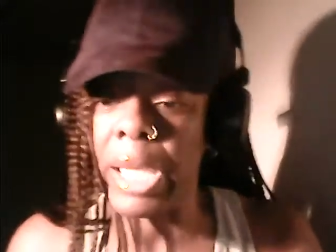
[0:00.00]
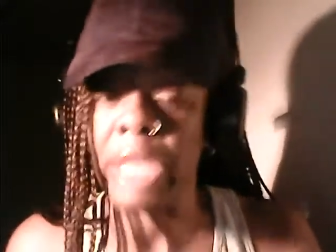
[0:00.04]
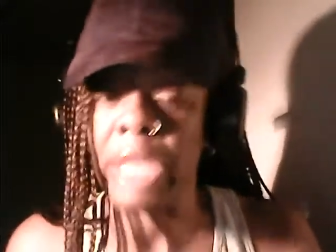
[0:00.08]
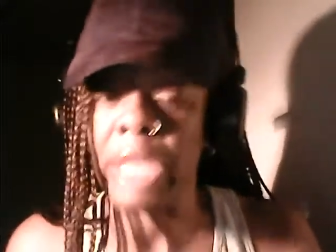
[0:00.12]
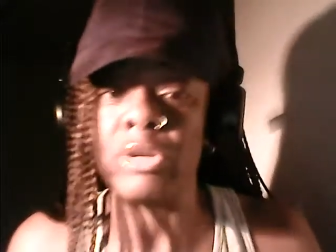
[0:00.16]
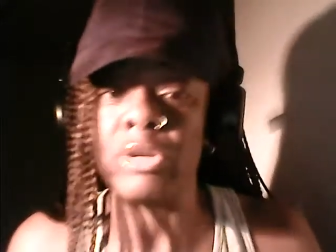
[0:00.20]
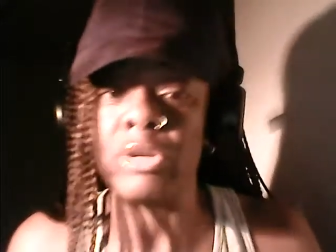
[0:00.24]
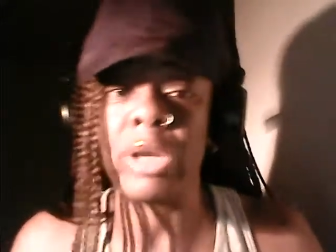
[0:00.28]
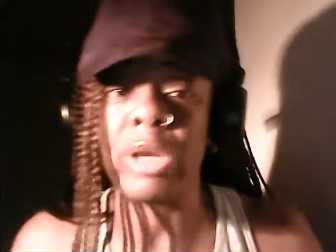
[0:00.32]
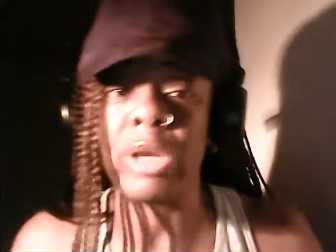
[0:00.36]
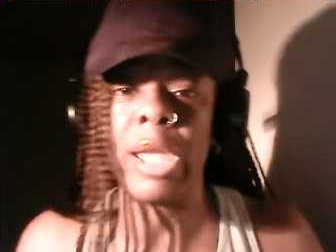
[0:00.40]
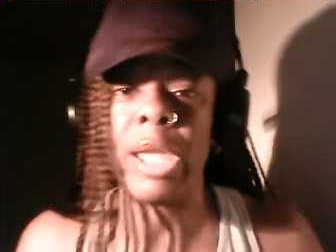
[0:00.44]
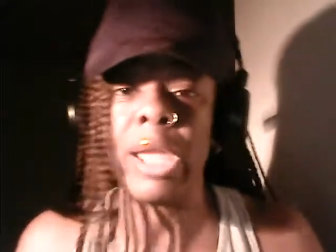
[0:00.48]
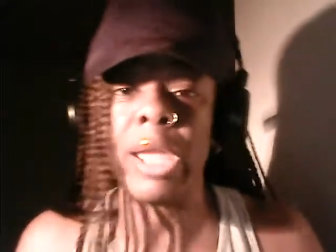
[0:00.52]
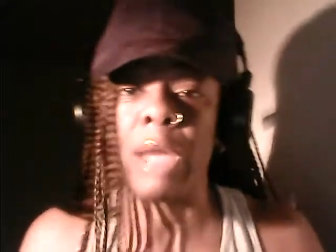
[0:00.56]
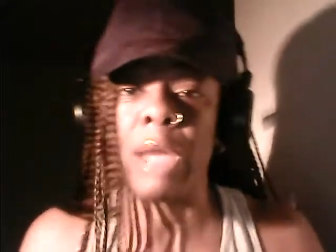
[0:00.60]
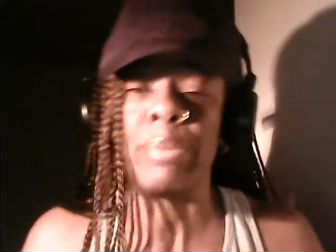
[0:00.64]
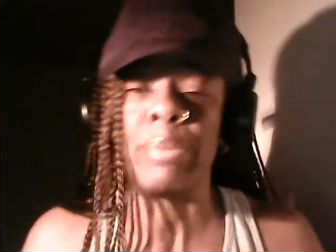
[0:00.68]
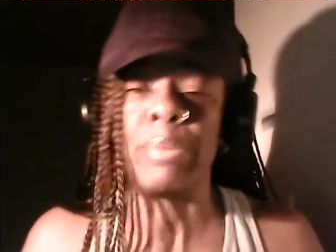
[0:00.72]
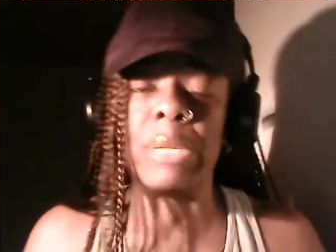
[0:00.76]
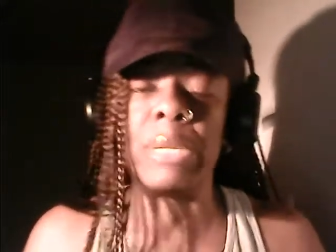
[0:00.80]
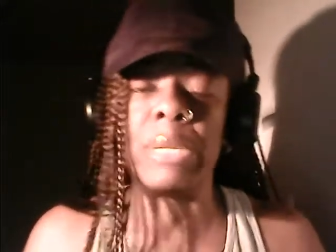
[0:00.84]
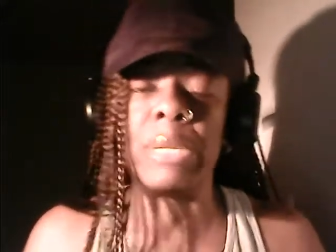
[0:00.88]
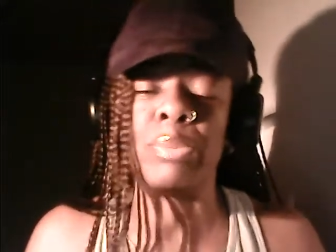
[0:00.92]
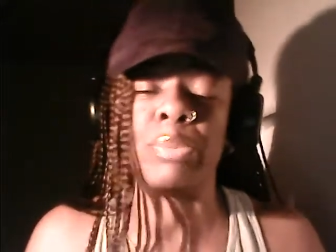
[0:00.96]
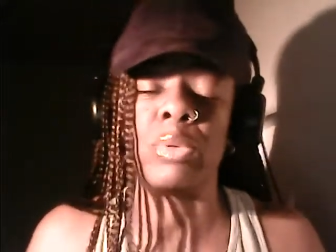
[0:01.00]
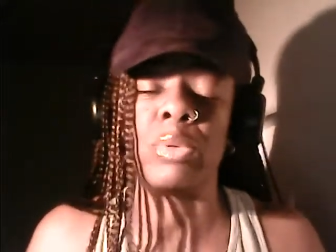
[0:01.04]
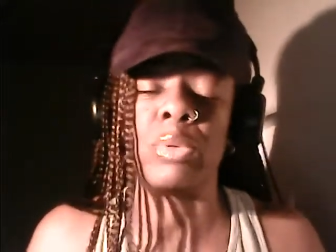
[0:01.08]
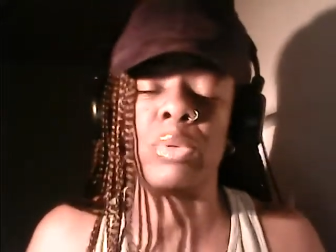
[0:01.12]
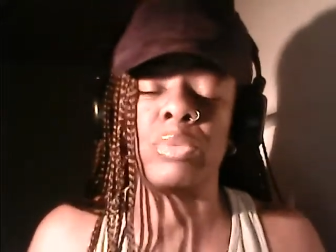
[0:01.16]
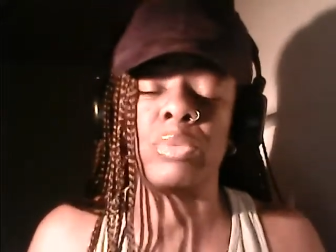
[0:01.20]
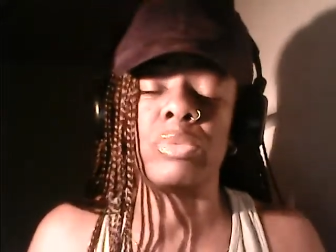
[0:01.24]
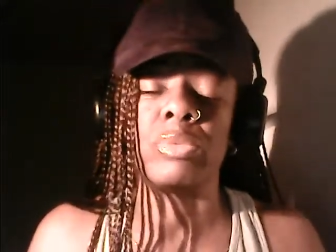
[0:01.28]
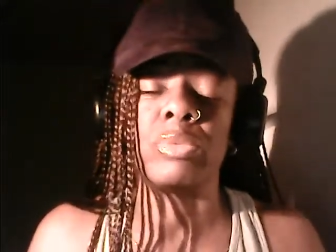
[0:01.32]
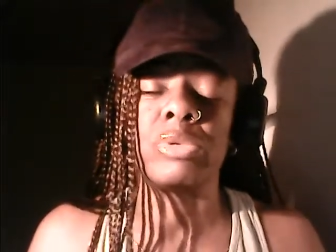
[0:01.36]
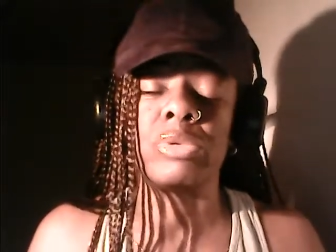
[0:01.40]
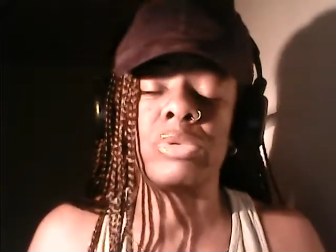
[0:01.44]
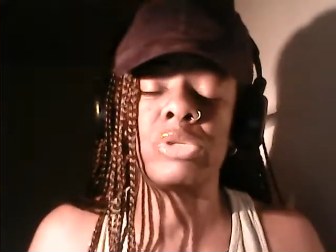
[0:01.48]
and you're gonna have
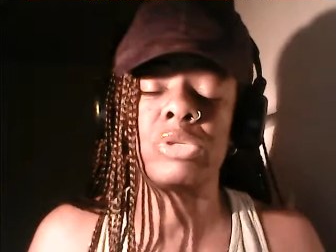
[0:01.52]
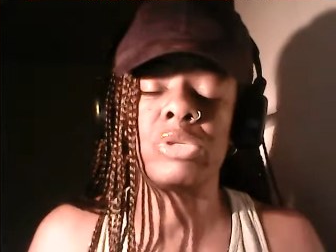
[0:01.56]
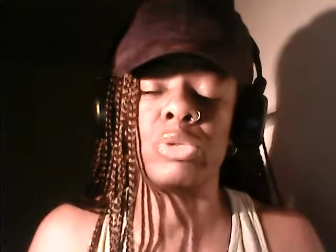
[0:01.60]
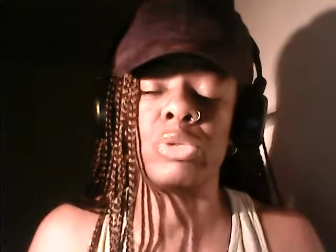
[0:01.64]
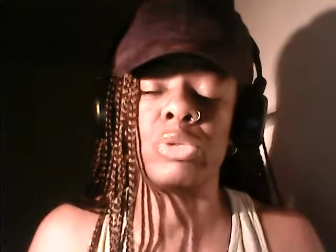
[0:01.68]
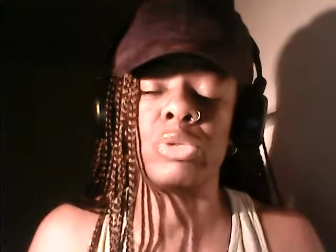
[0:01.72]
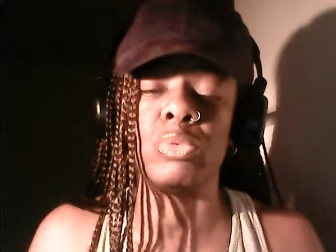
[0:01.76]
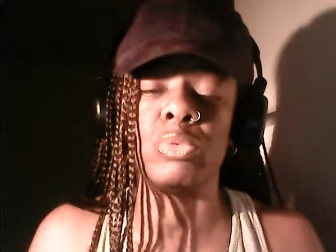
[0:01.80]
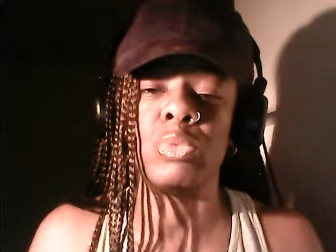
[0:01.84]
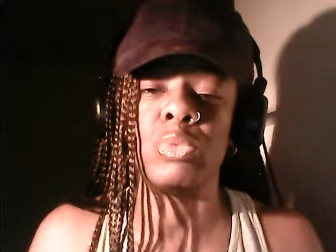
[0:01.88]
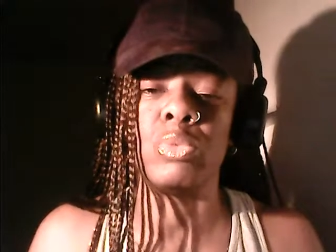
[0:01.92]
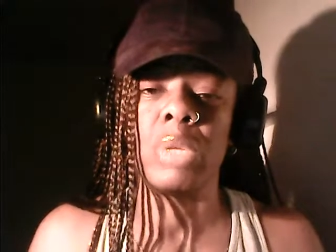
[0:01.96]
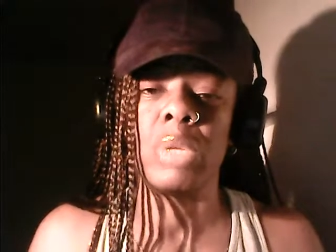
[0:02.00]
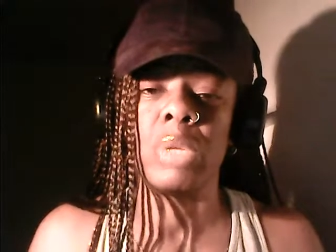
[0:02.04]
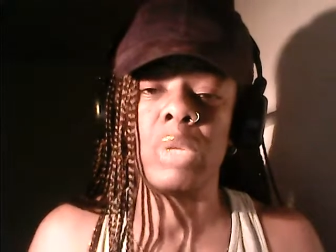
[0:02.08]
people to